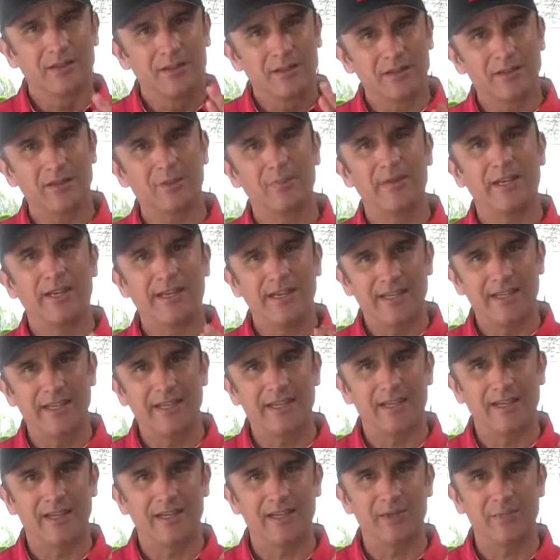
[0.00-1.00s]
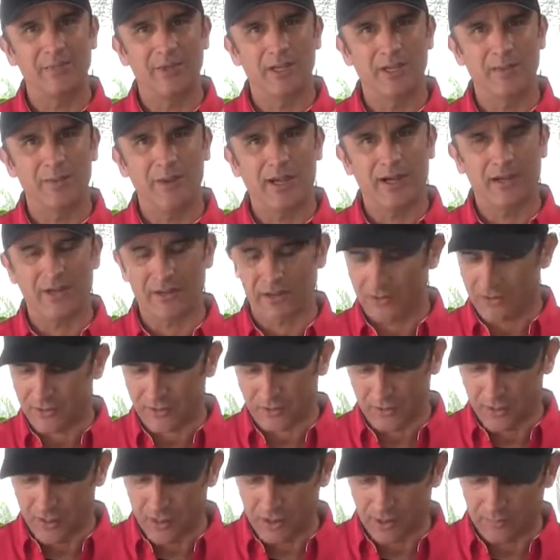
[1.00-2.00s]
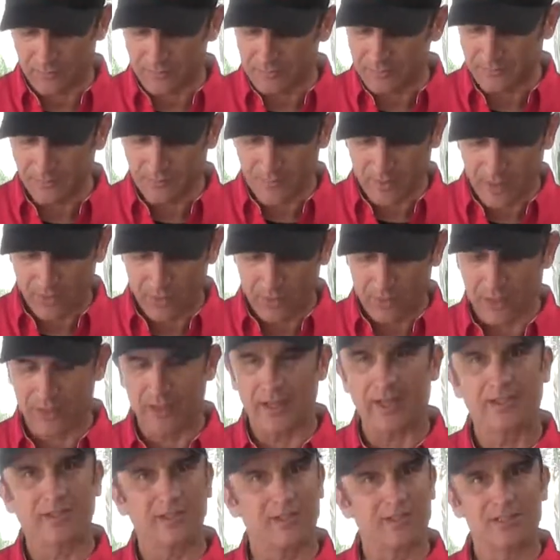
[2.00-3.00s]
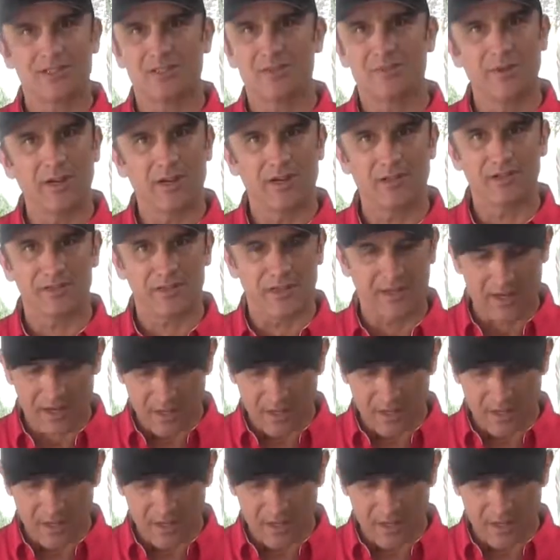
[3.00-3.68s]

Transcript: a little bit of heat hitting me in the back of the throat. I really like this. Smells